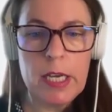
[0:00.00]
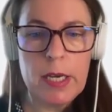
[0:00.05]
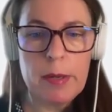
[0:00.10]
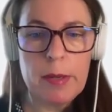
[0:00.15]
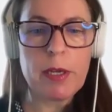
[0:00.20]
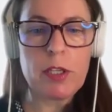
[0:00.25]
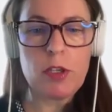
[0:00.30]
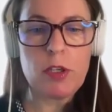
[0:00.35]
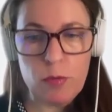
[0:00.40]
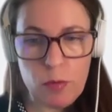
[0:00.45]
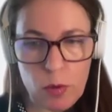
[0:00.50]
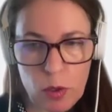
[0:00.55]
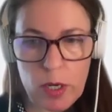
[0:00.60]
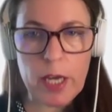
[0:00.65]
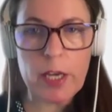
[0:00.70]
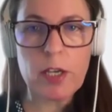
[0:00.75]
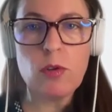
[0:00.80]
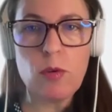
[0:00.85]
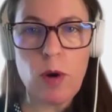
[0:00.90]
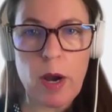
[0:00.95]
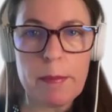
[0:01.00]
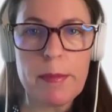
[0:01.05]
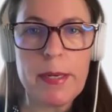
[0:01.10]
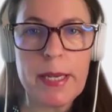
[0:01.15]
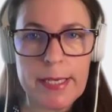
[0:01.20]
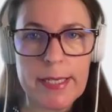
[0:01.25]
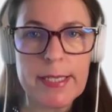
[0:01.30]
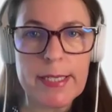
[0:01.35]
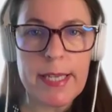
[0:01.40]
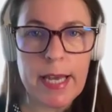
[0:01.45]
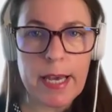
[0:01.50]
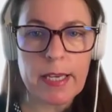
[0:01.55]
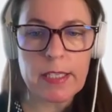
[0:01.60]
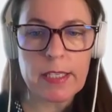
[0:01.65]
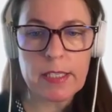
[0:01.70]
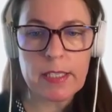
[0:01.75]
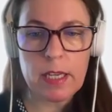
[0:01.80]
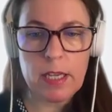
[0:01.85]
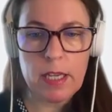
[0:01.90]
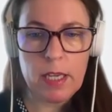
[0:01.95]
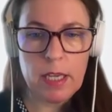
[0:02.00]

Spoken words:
but you would like to update the text.